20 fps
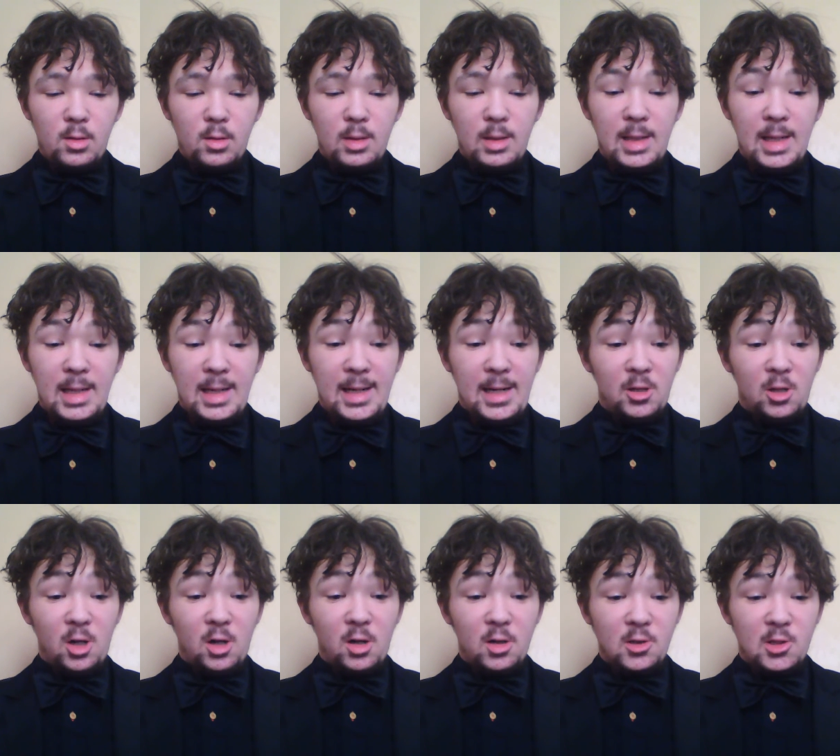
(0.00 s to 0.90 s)
in a
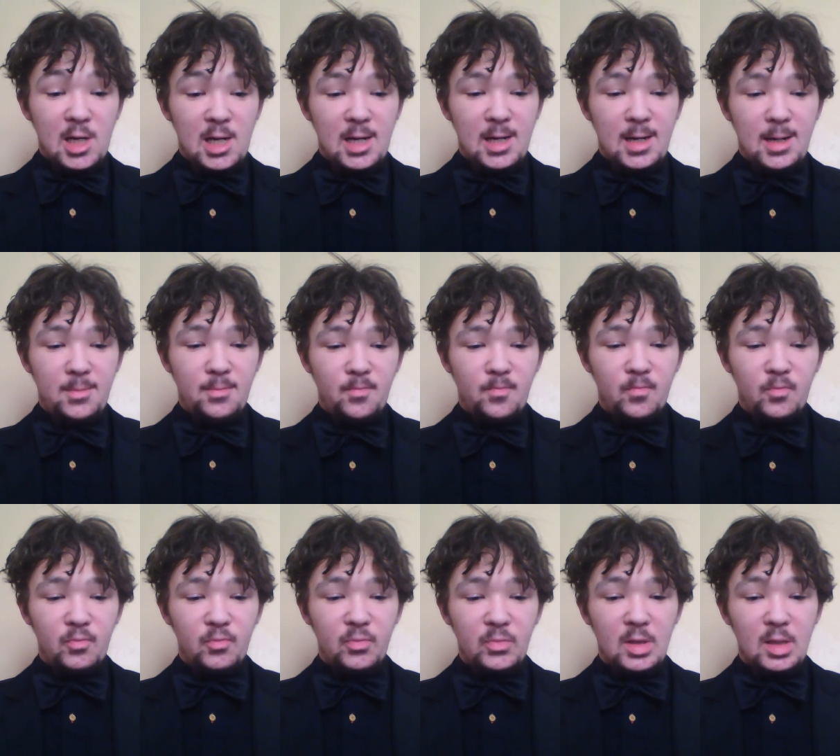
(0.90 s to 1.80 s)
long time,
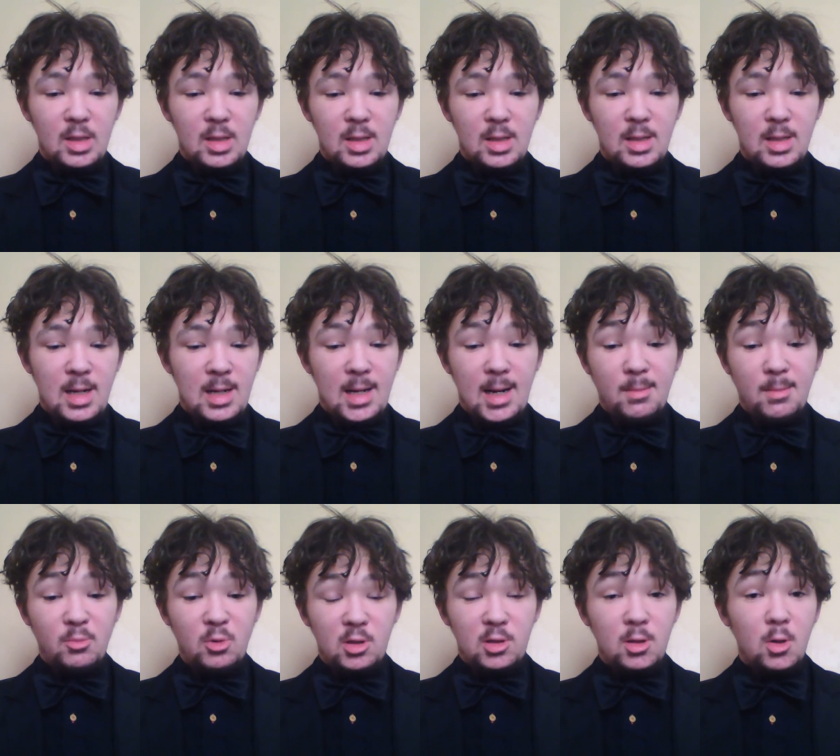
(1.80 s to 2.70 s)
and I'm
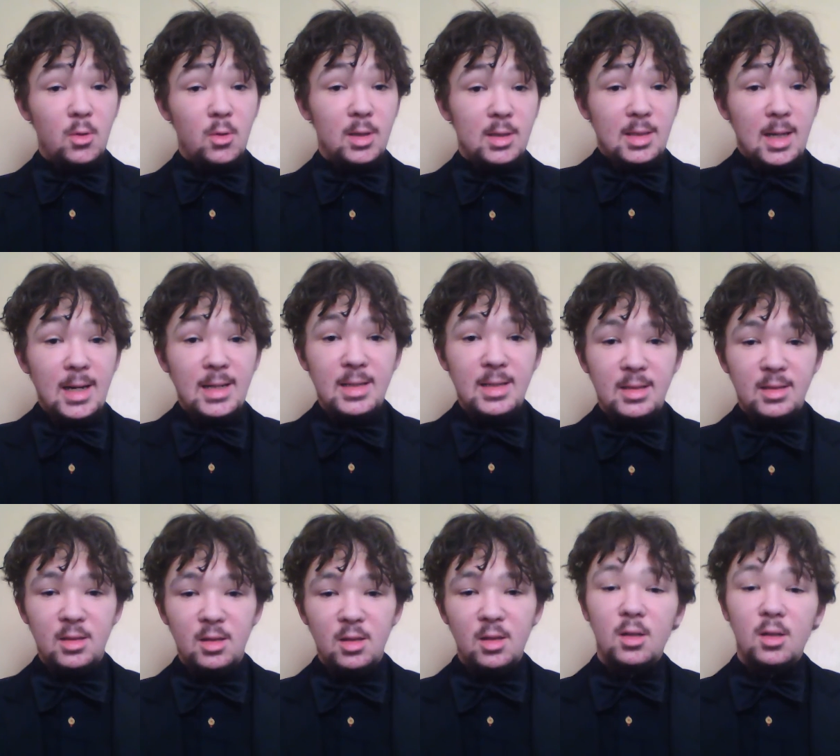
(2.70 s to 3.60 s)
so excited
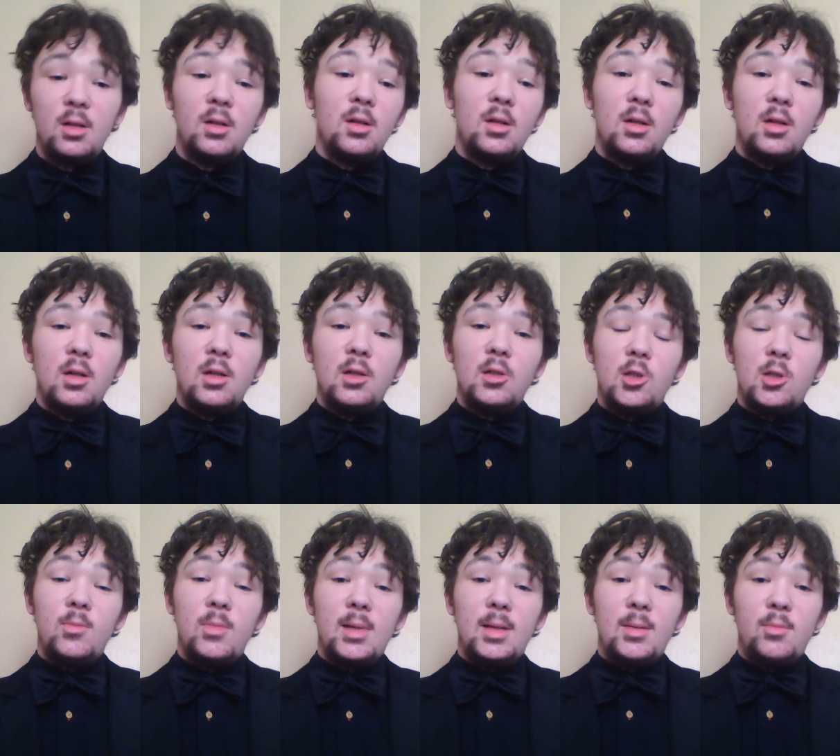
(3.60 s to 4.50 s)
to
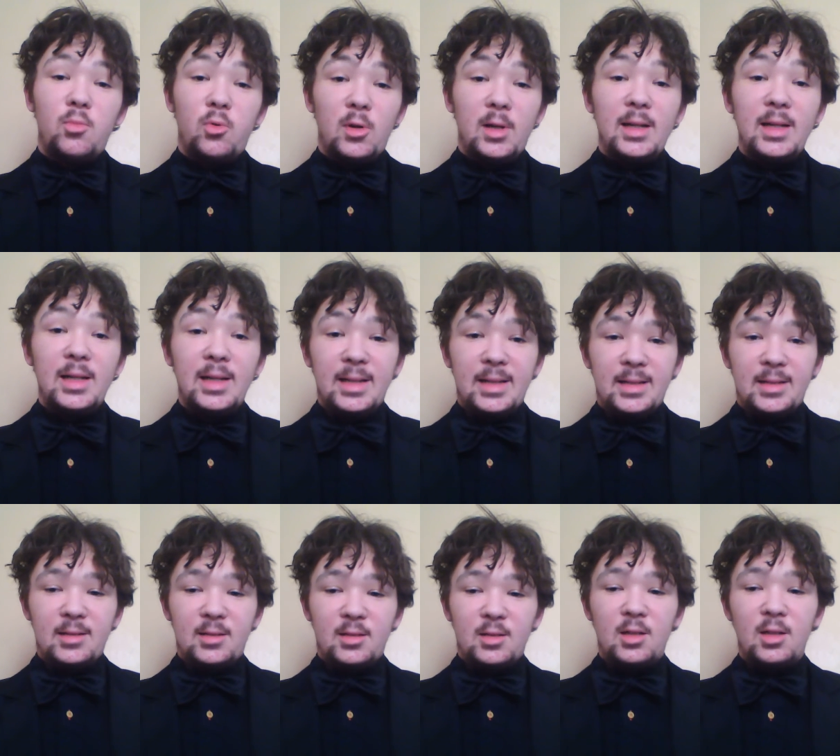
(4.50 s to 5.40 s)
be bringing it
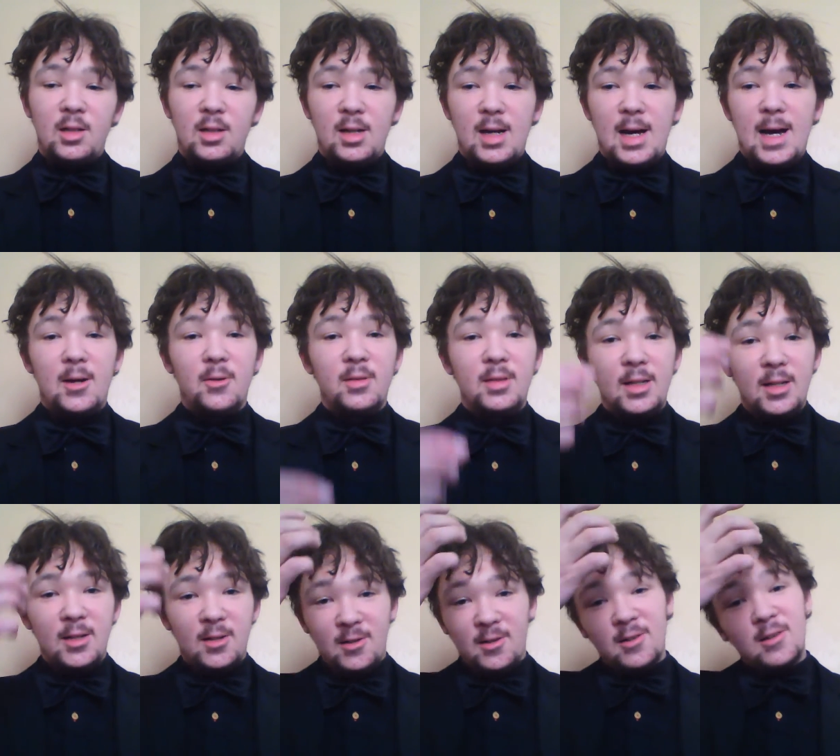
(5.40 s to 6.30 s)
out
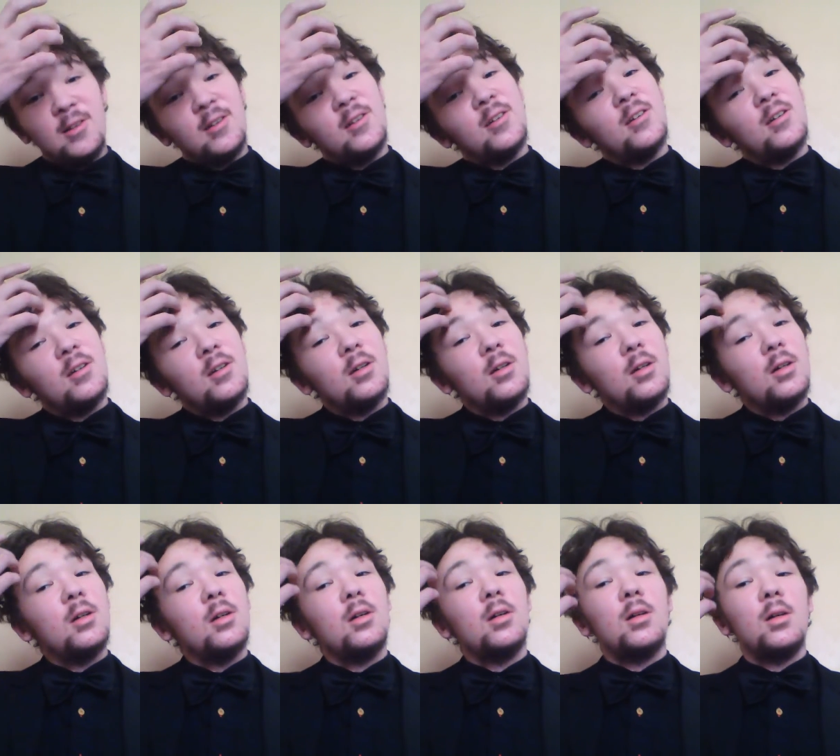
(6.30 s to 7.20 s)
there.
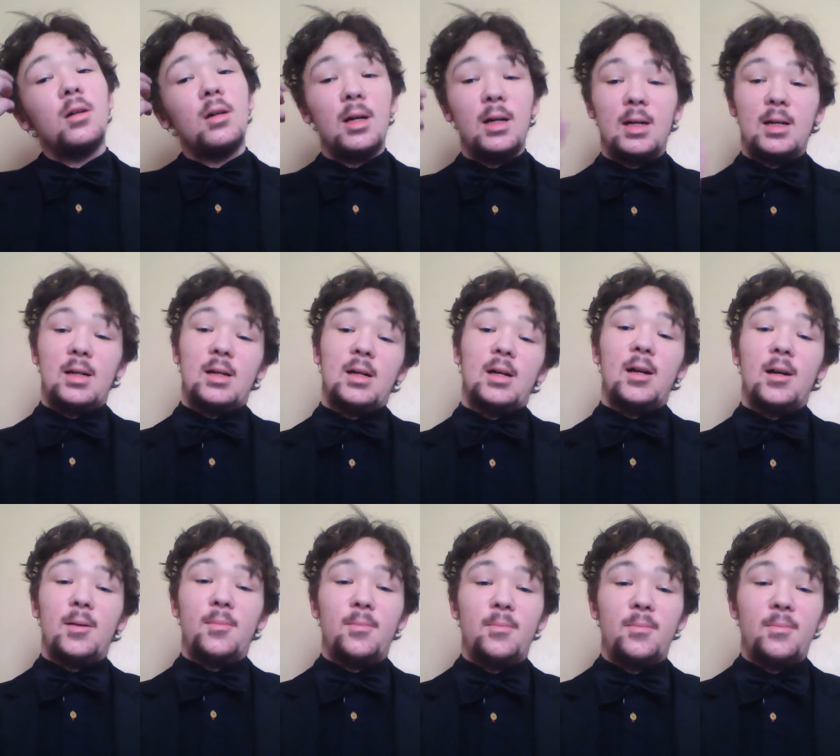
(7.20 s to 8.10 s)

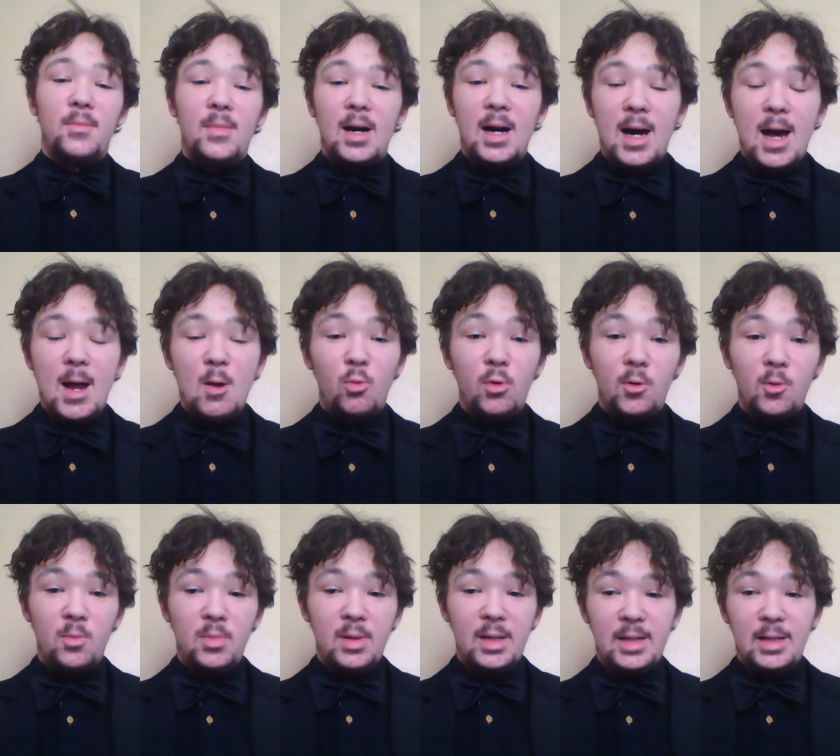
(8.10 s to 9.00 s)
Um, I will
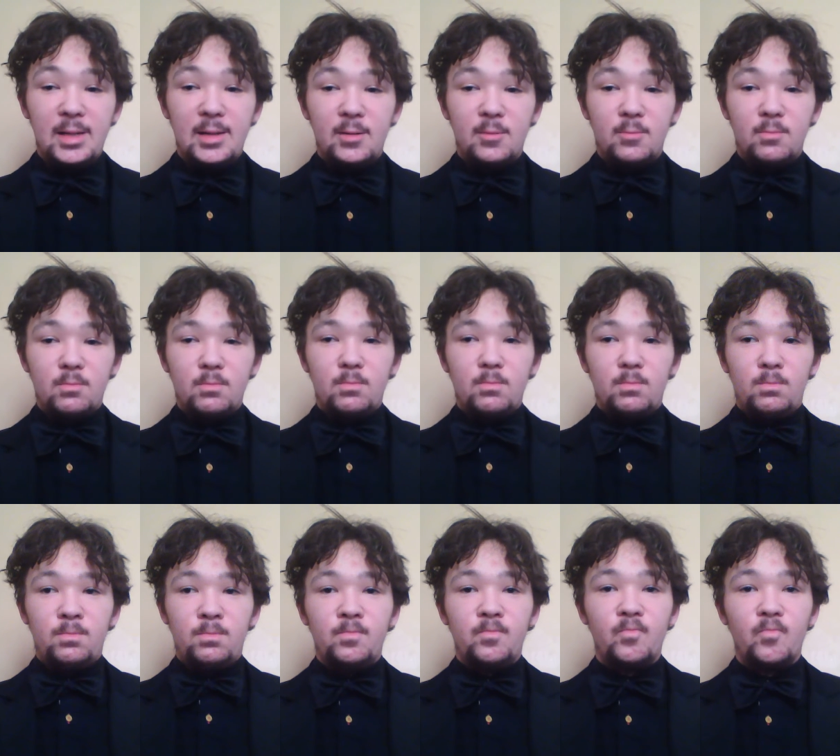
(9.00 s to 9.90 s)
be
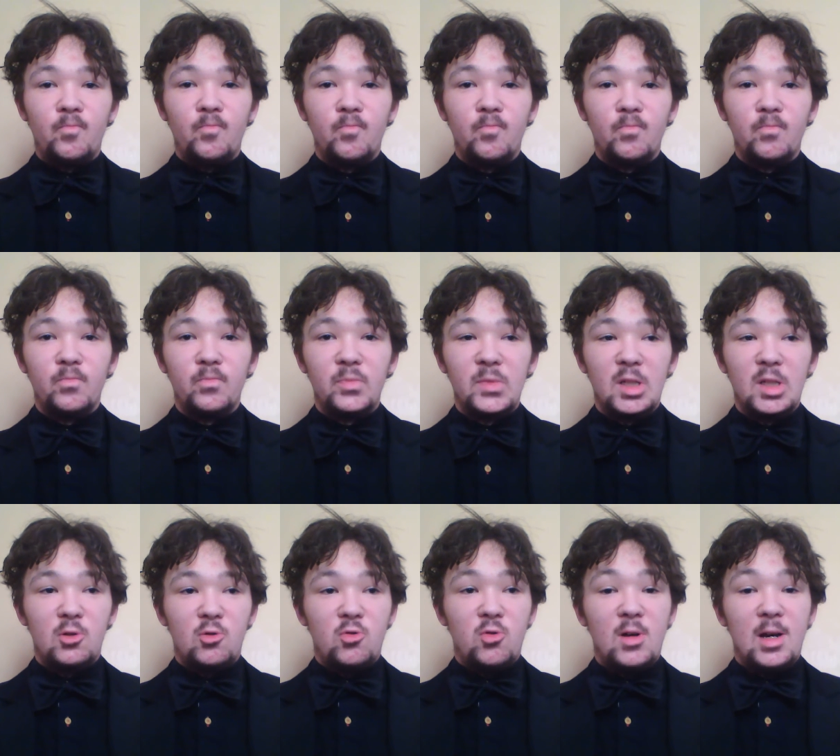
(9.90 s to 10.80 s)

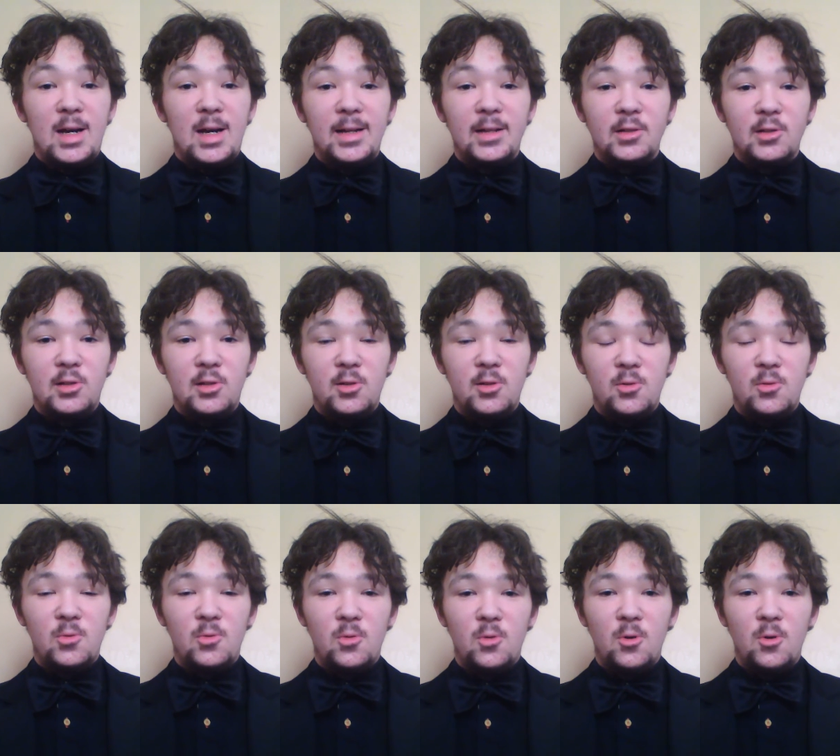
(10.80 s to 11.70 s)
trying
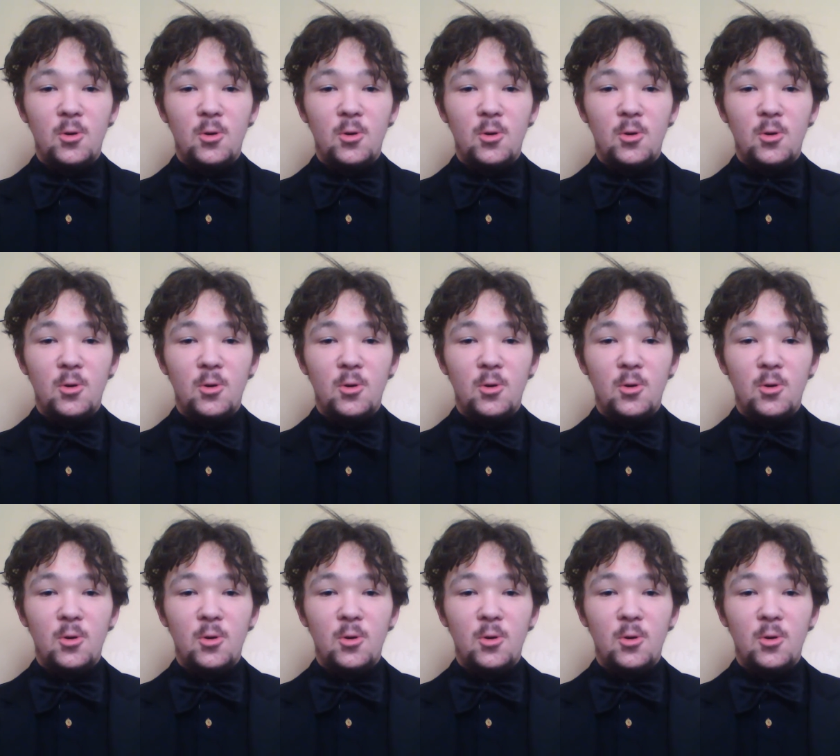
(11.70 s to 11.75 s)
to